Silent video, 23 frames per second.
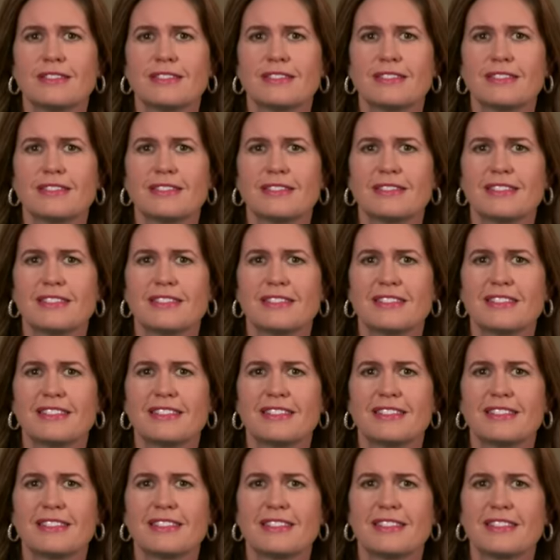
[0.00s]

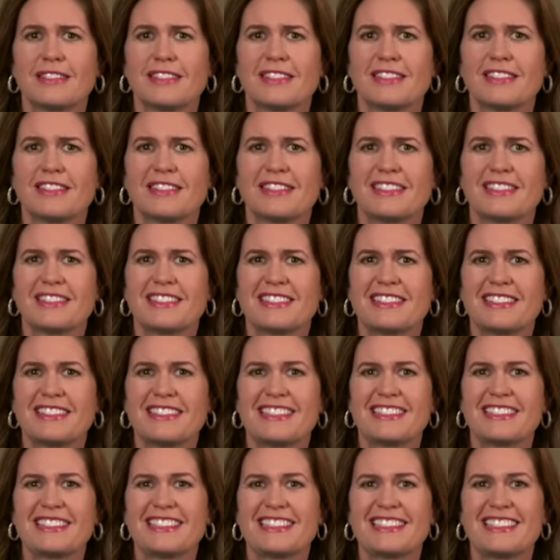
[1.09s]

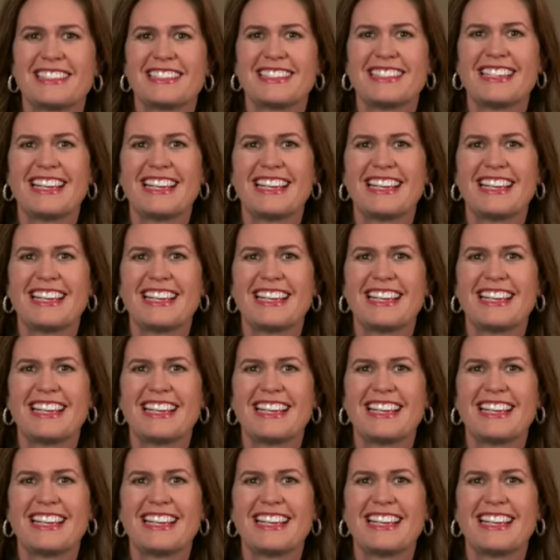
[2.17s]
(silent)